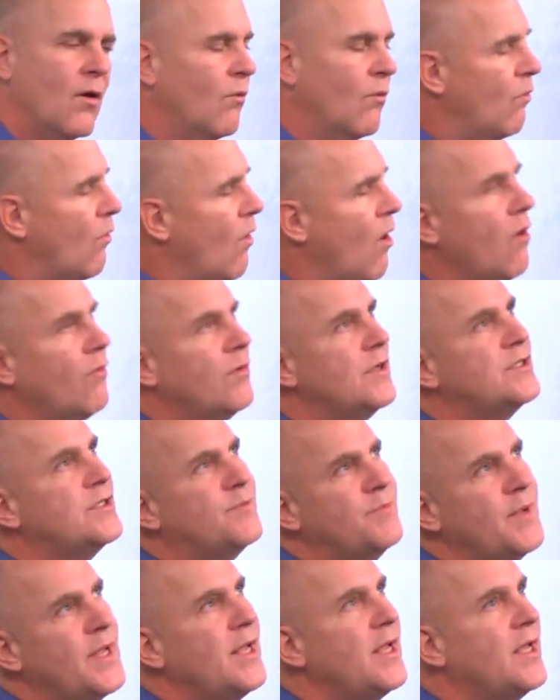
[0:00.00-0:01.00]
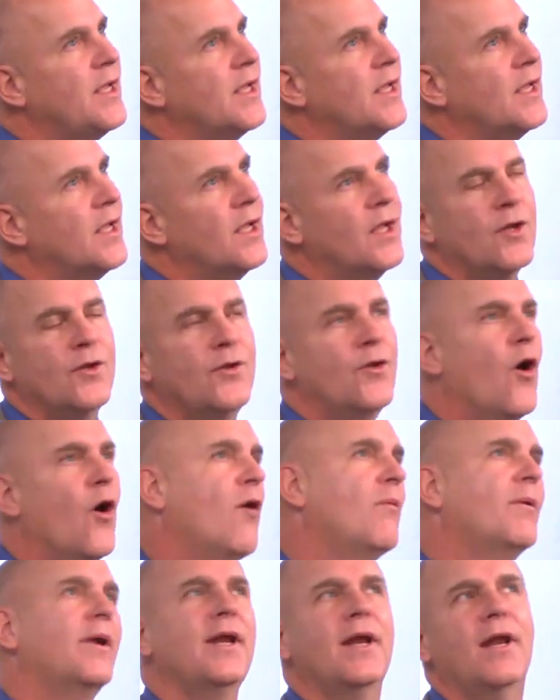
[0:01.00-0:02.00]
Woe is me.
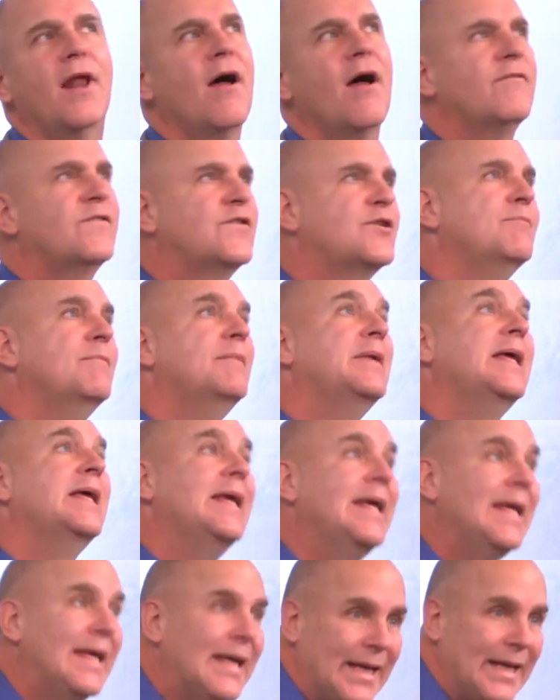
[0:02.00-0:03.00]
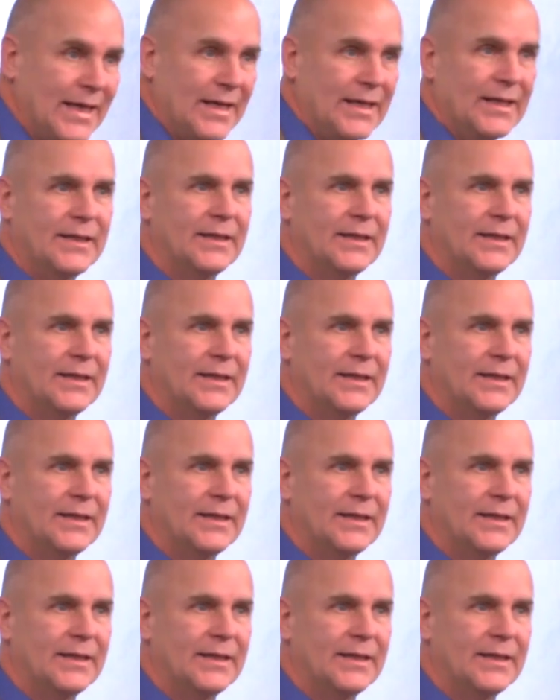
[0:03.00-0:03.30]
Nobody loves me.